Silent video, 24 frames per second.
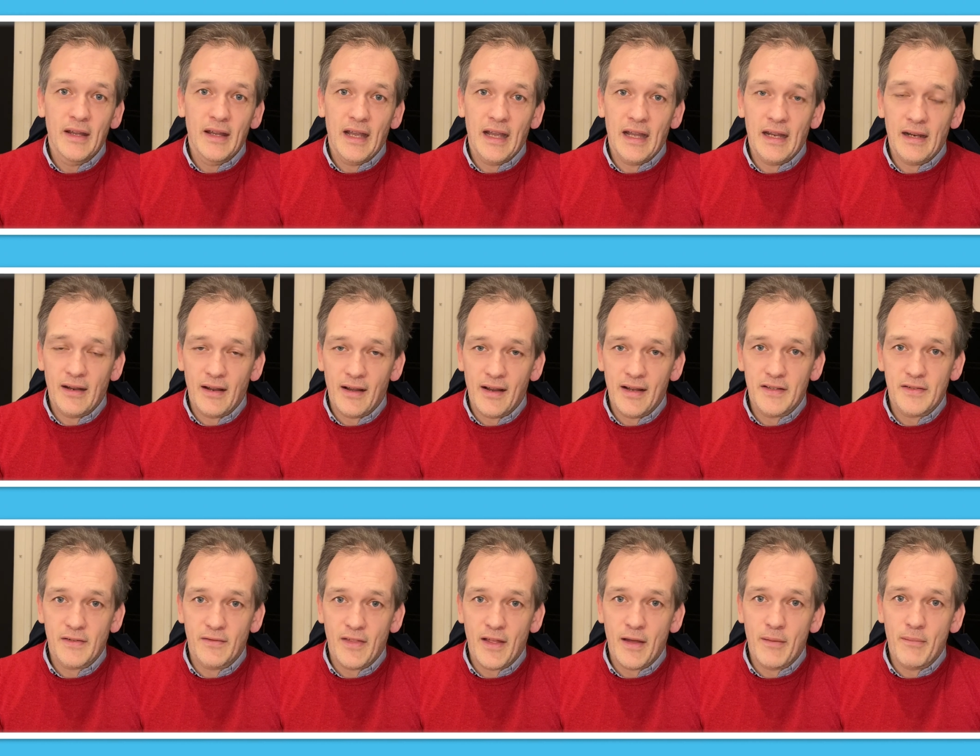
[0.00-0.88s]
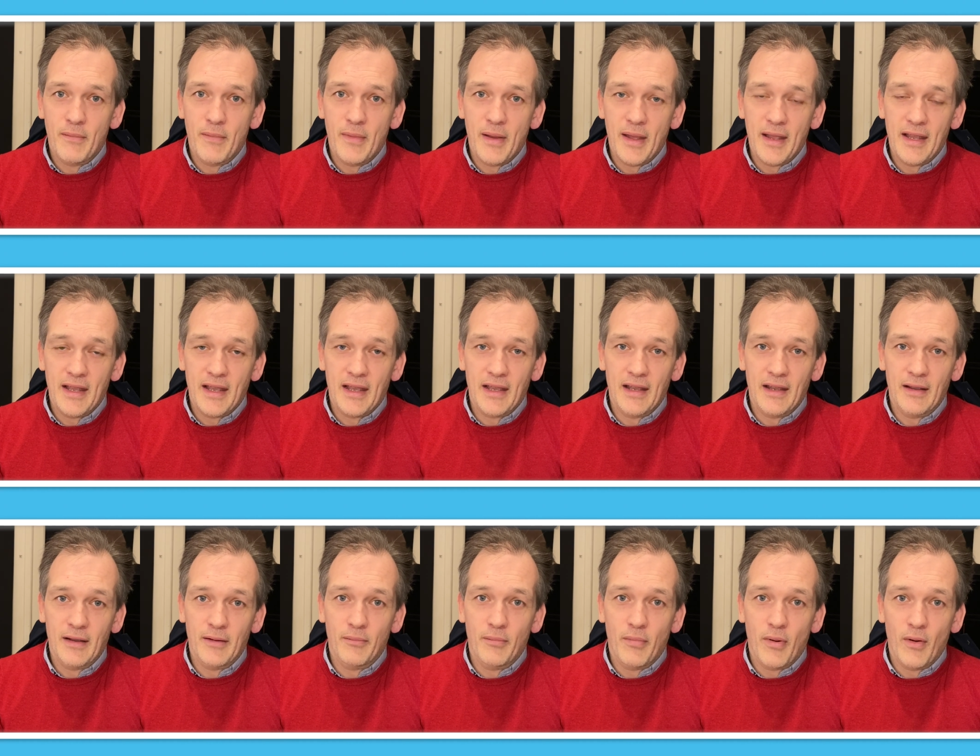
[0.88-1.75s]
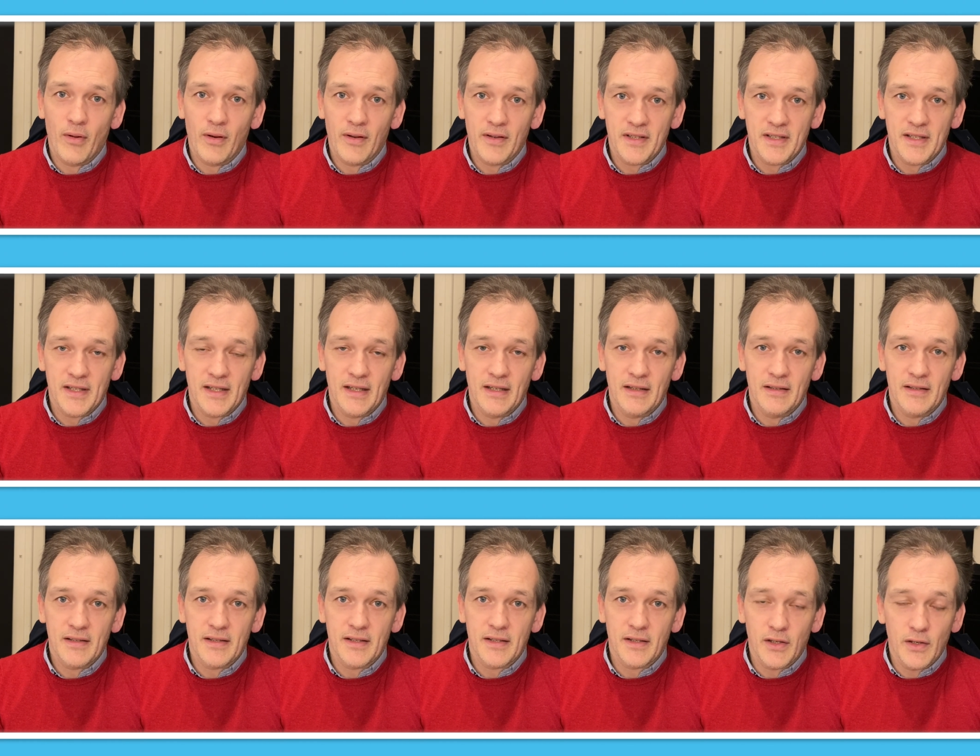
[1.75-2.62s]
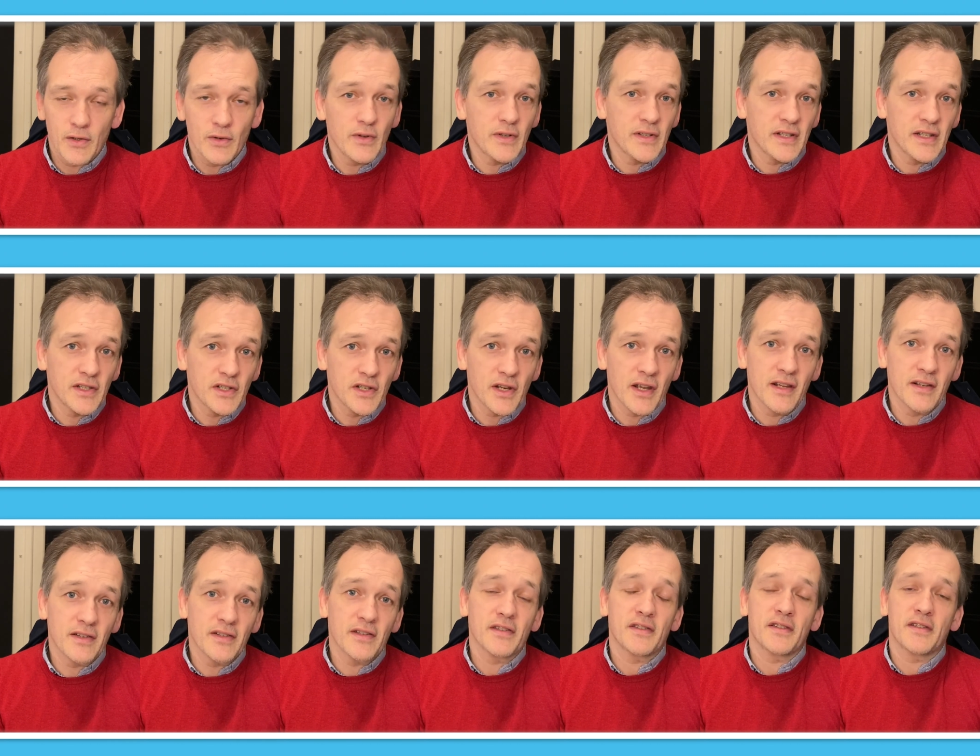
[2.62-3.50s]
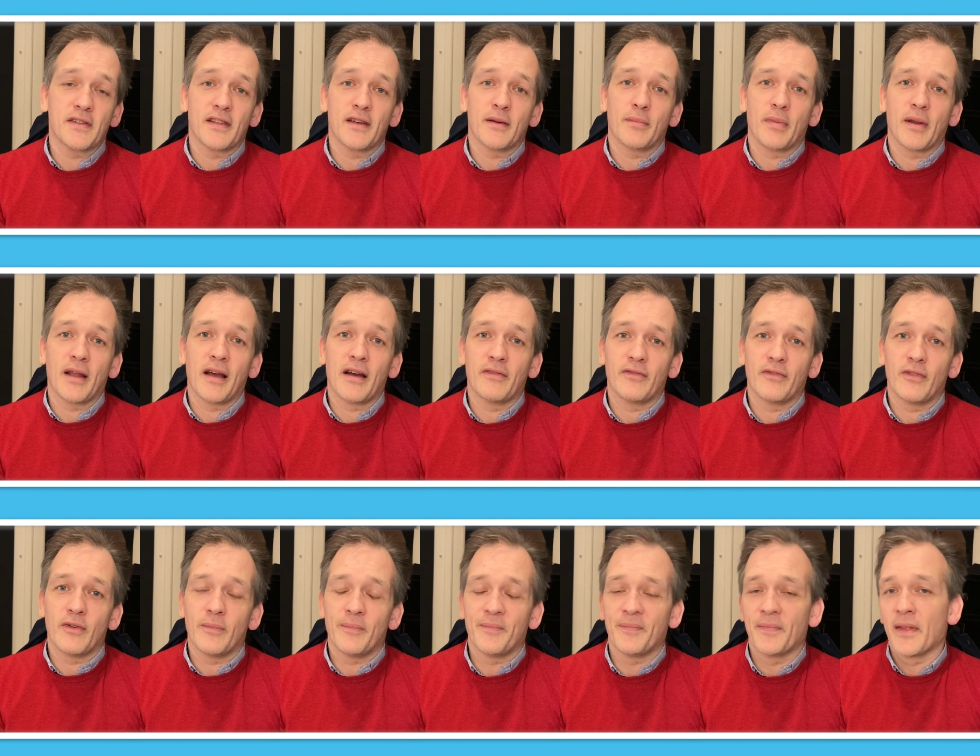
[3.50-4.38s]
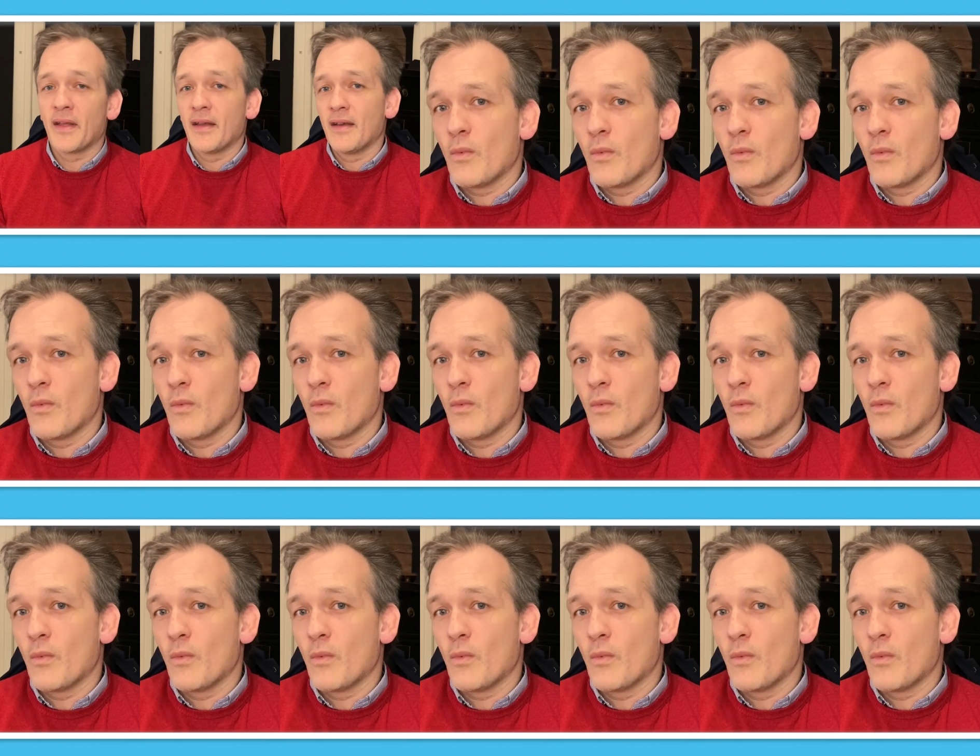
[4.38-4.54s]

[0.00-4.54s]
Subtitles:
in light of them making policy and security changes to their platform.